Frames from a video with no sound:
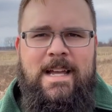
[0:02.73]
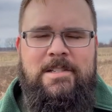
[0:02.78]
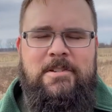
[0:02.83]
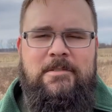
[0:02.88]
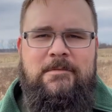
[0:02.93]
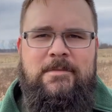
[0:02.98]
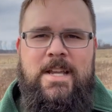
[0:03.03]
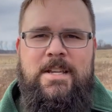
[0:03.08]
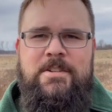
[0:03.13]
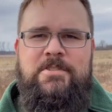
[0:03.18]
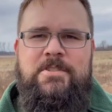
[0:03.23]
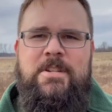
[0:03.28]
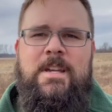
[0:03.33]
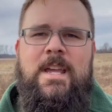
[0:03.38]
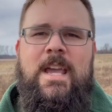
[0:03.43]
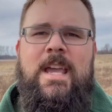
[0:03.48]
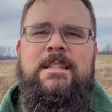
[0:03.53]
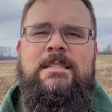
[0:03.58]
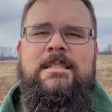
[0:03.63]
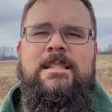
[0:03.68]

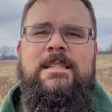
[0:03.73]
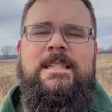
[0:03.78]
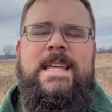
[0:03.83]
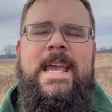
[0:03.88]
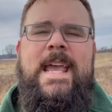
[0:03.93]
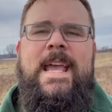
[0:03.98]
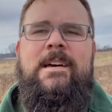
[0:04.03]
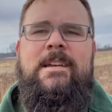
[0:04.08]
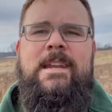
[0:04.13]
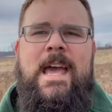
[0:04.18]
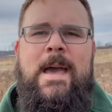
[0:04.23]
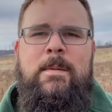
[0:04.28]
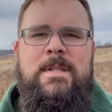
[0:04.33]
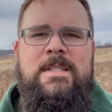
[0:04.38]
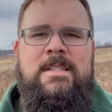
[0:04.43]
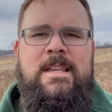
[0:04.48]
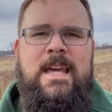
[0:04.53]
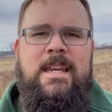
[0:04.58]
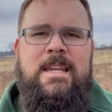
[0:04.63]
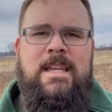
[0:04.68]
Conservation, and today on
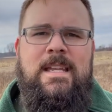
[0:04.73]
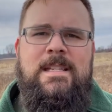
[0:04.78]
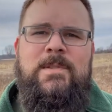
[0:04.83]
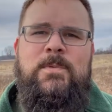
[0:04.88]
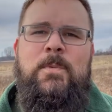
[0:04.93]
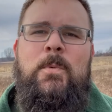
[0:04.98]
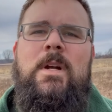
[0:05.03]
Habitat Hints,